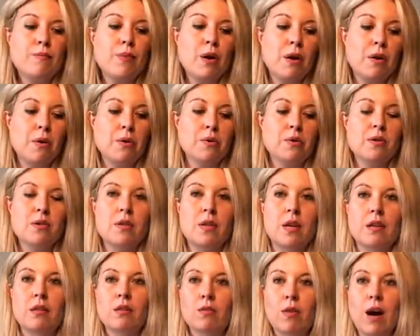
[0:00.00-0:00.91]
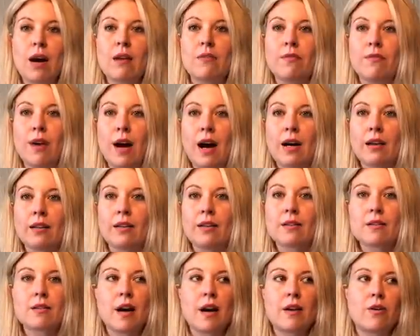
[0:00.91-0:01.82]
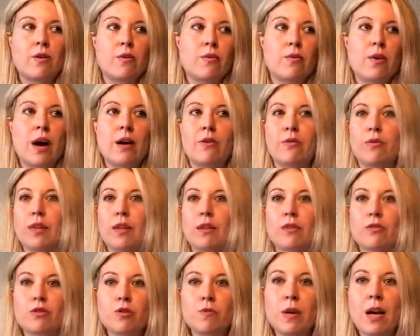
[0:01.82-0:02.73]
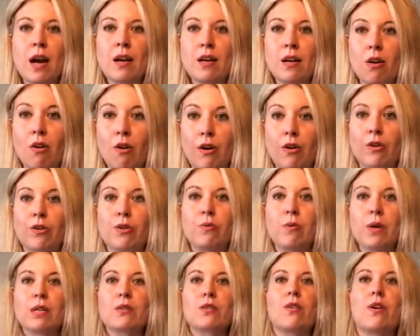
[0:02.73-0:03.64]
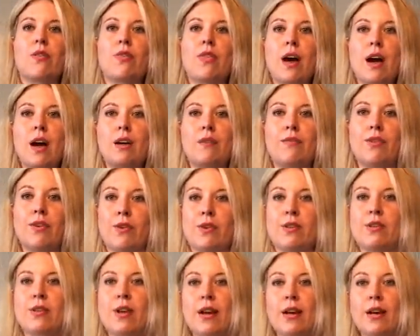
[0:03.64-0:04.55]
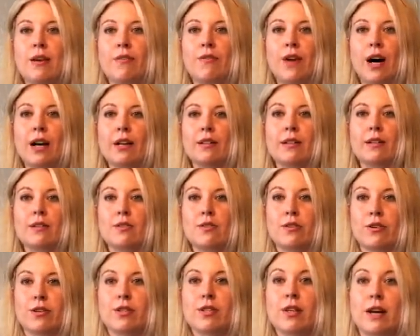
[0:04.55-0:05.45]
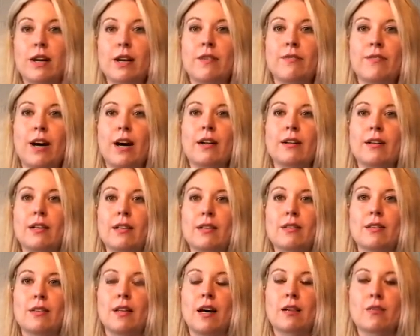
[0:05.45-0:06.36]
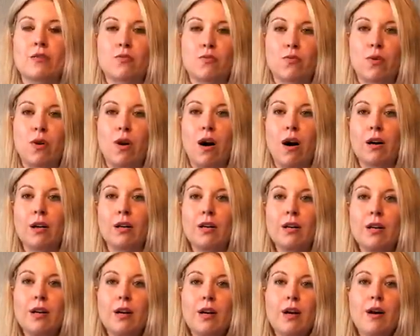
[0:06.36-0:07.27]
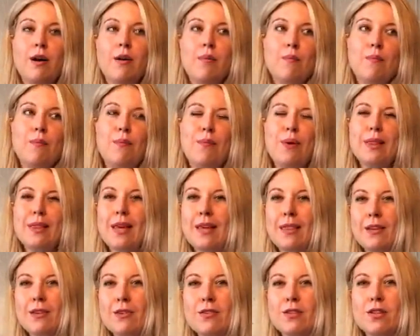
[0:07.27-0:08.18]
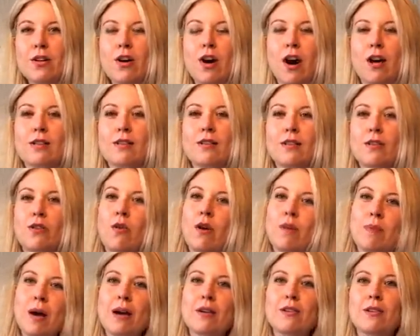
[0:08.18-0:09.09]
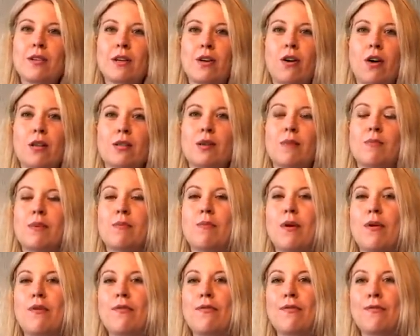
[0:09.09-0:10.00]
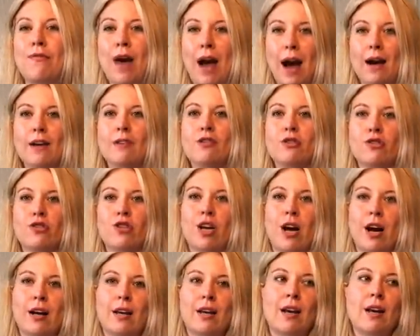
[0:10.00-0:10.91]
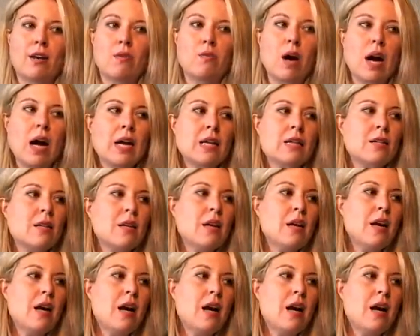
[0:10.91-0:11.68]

posts that threaten violence. I don't think there should be any argument on that. If you're inciting violence, you're inciting violence, and that's wrong. But then there's going back to the concept about fact-checking, right?